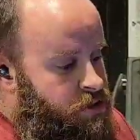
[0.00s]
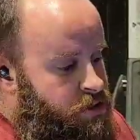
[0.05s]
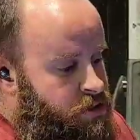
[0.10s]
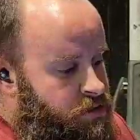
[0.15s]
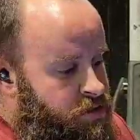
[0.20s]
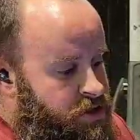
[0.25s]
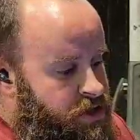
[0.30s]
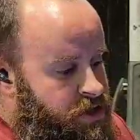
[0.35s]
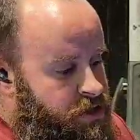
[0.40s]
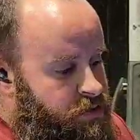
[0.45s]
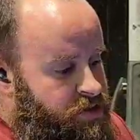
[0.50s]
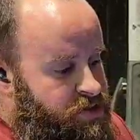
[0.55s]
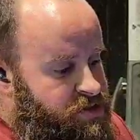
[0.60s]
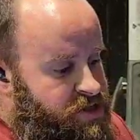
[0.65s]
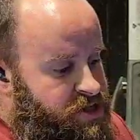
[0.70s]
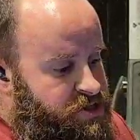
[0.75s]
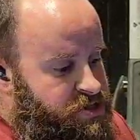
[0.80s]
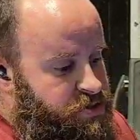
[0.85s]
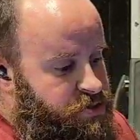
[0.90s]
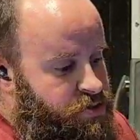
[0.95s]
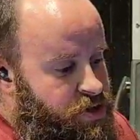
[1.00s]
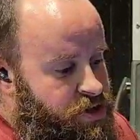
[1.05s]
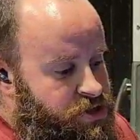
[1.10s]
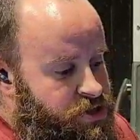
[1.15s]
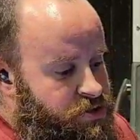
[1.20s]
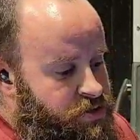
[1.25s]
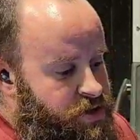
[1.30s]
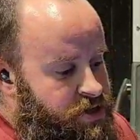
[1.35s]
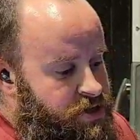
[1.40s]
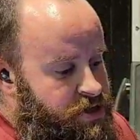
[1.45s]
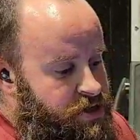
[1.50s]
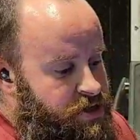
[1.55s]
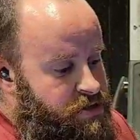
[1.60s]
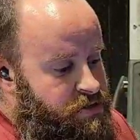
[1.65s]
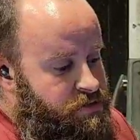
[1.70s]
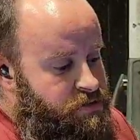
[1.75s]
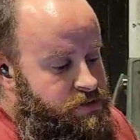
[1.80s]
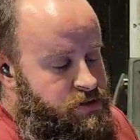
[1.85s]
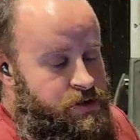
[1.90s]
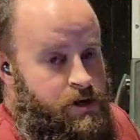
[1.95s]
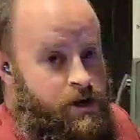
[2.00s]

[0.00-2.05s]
I don't think anybody's actually watching right now.